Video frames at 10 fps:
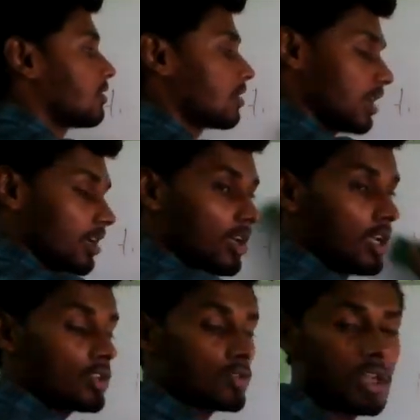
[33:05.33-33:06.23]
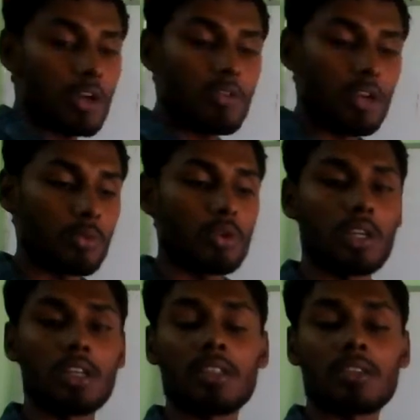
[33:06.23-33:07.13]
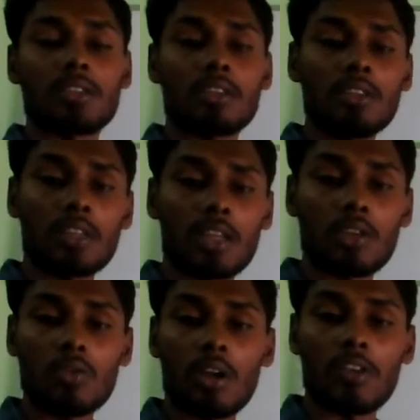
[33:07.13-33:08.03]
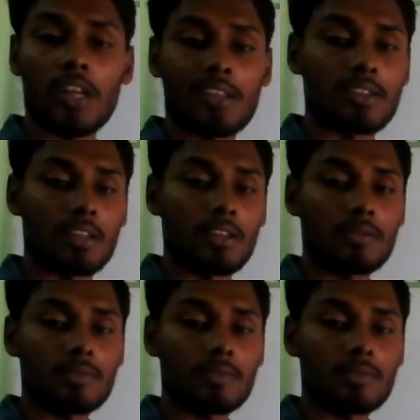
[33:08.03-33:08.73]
Okay, so now I'm going to end this session. Thank you, have a nice day.